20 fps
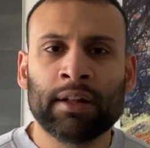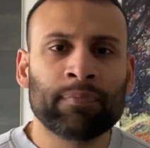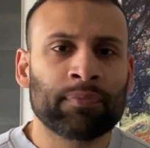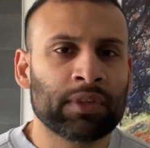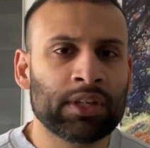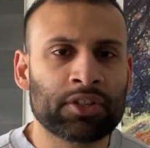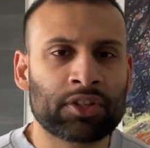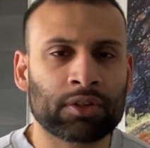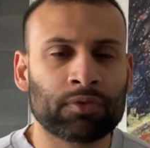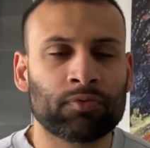
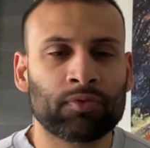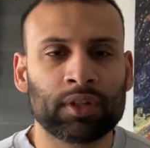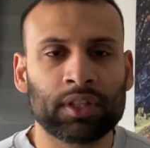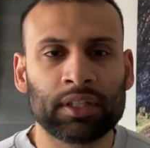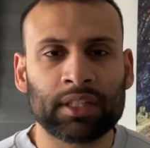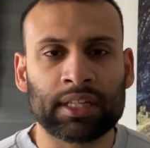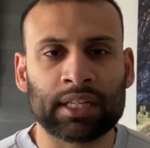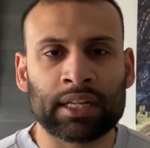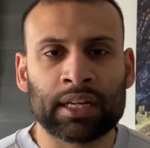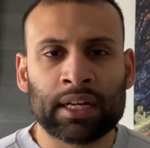These are
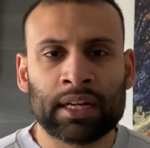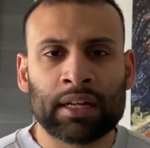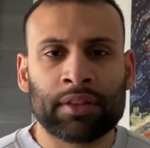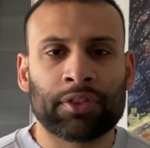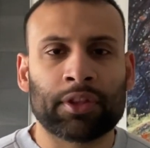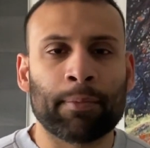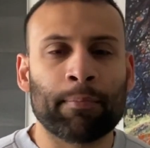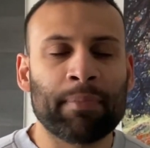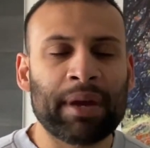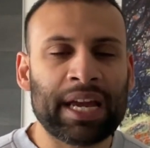really
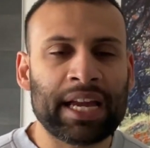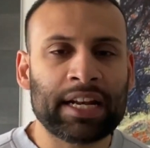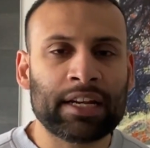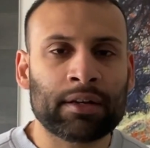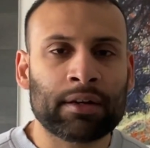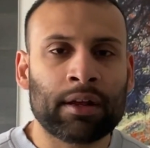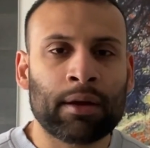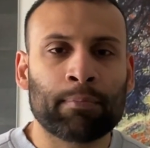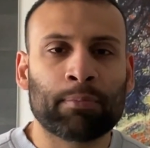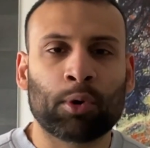the
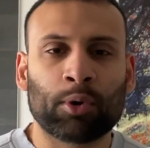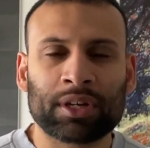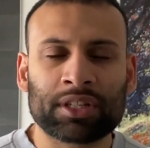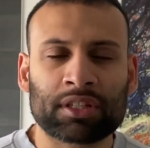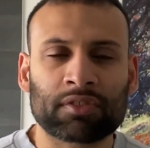main points